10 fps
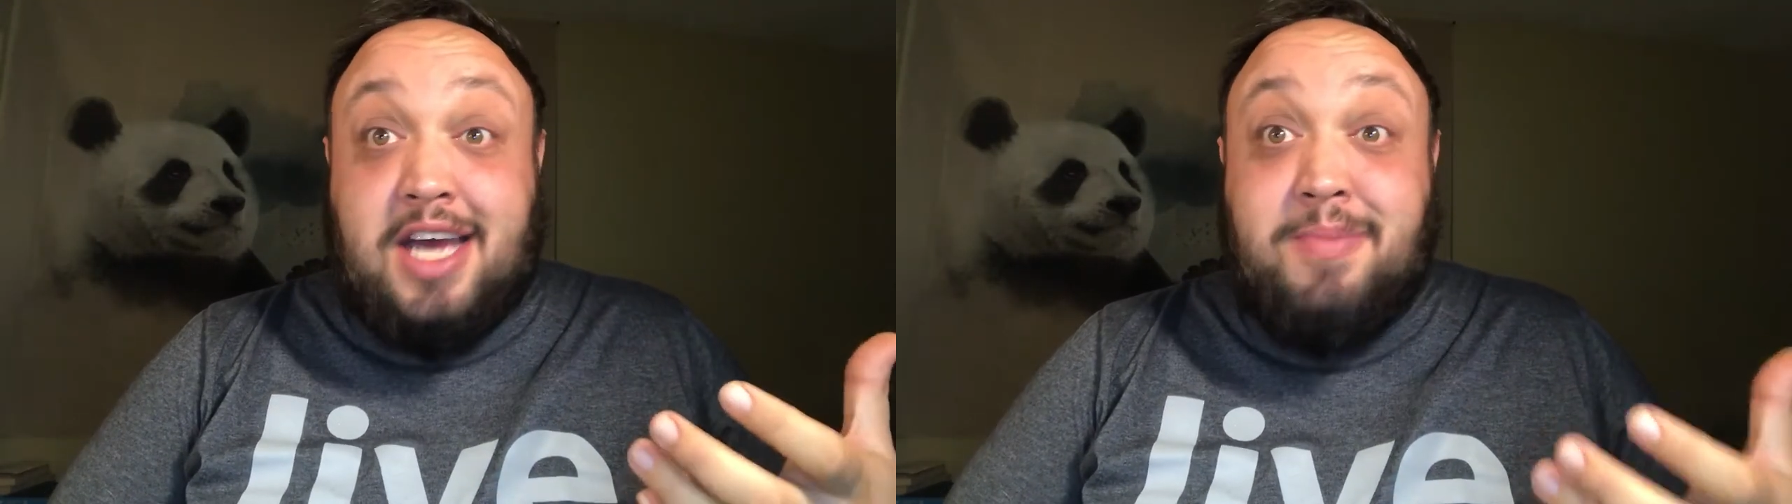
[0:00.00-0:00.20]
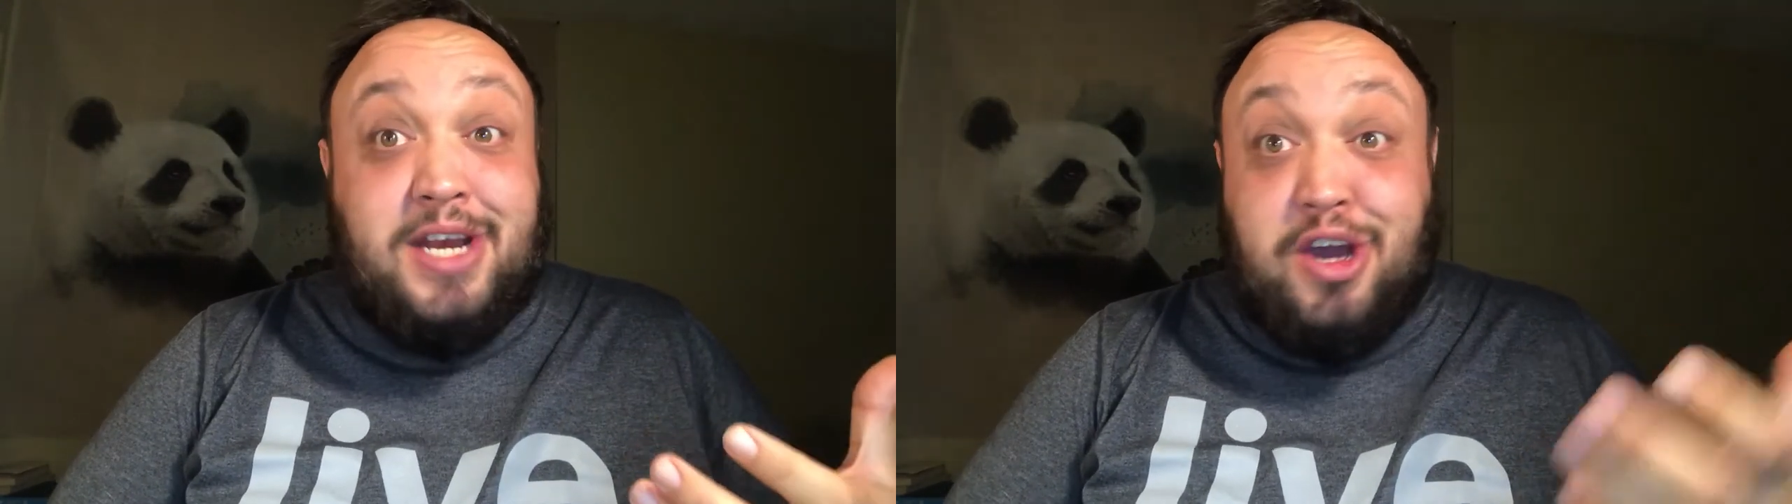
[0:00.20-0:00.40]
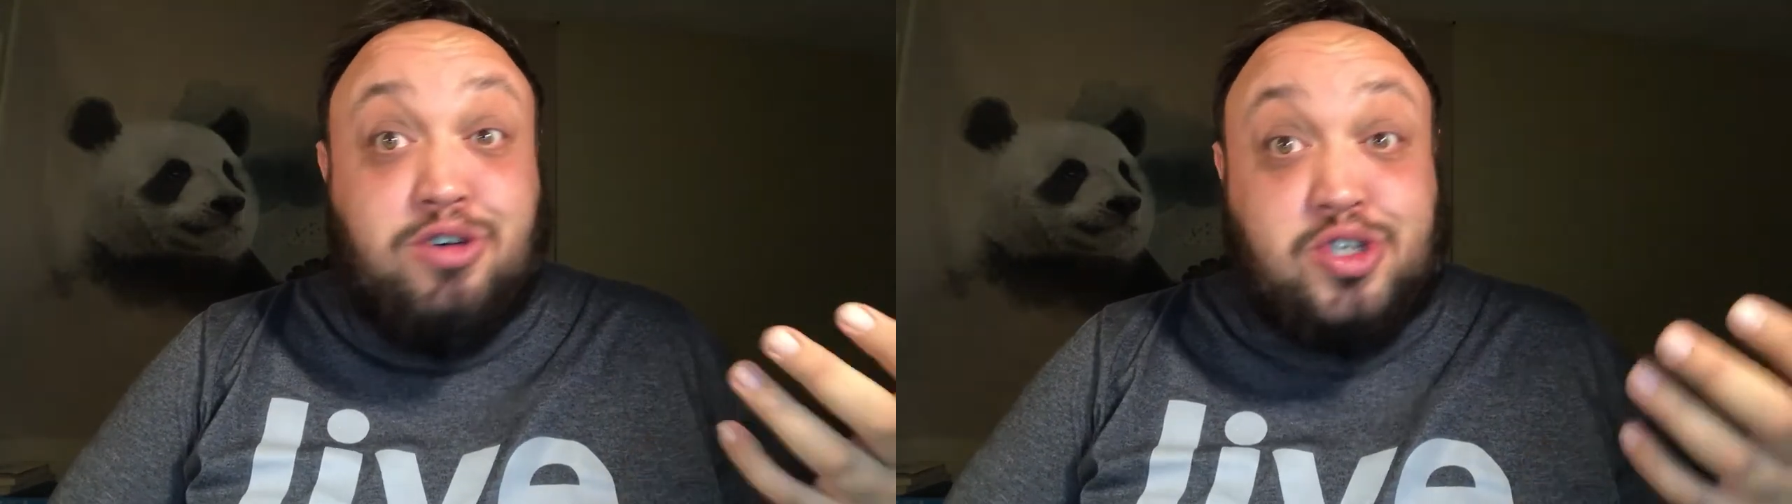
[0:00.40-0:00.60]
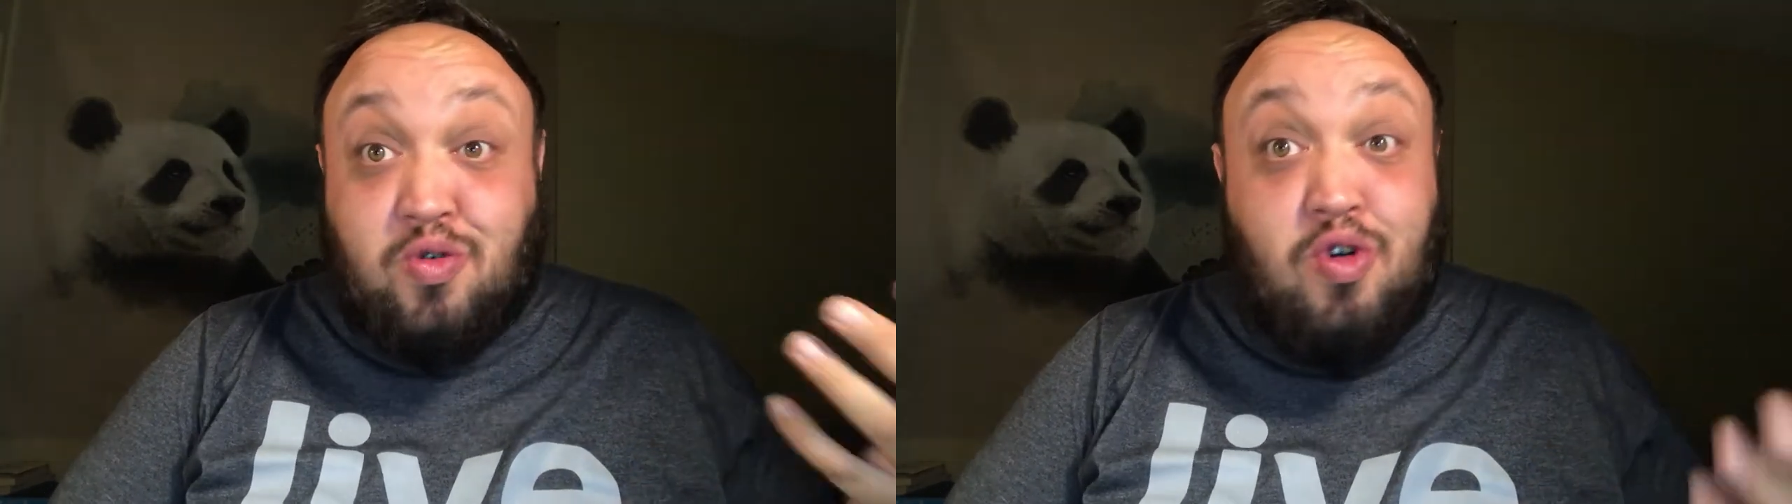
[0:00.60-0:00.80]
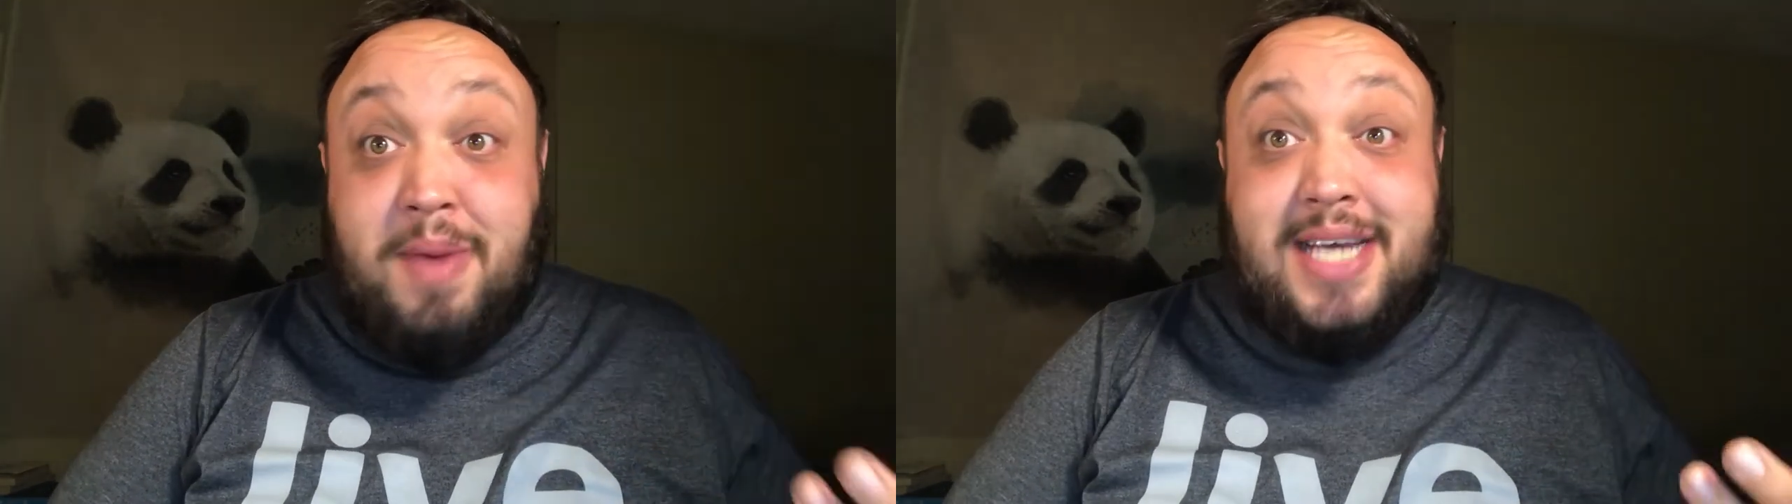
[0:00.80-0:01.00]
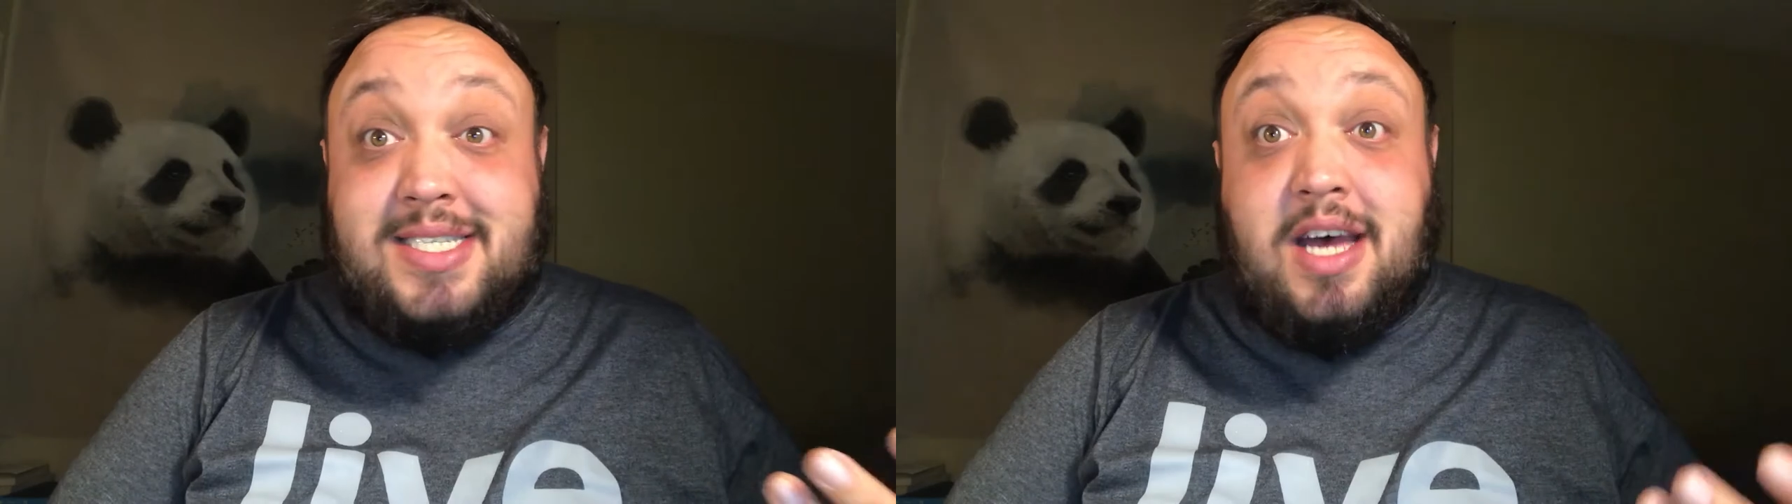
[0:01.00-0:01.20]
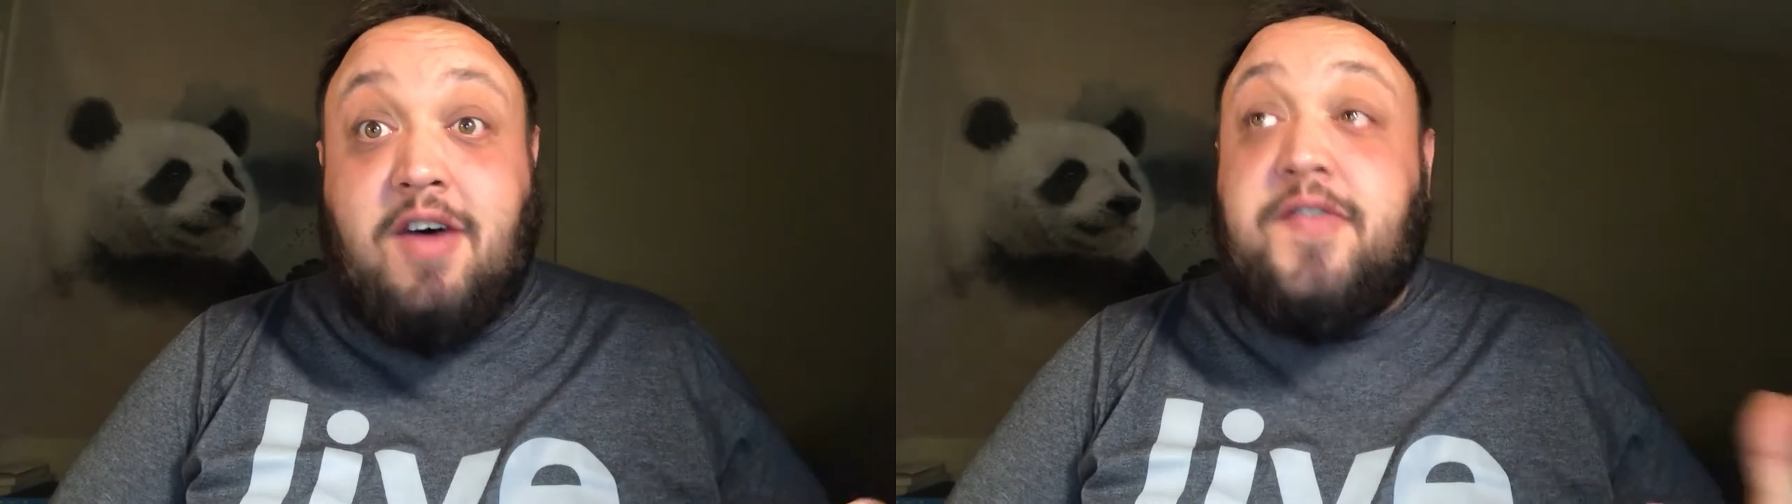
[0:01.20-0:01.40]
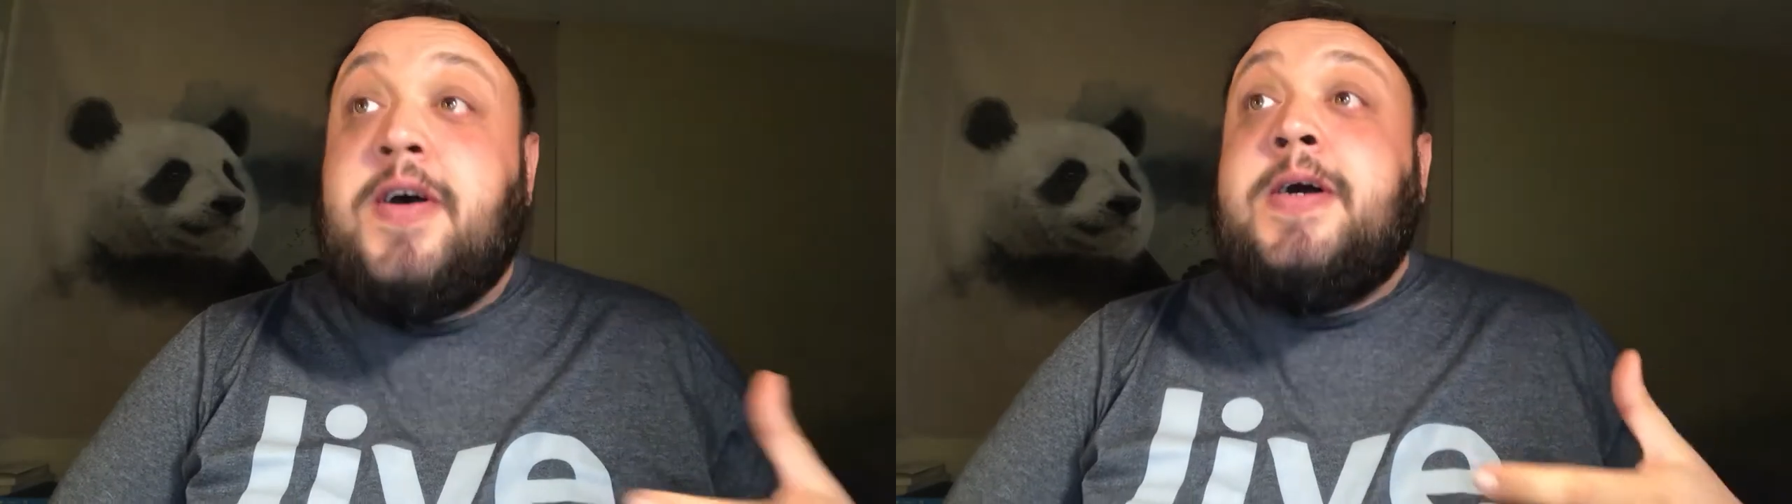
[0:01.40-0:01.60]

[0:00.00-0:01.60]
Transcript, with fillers: tell me to go screw myself.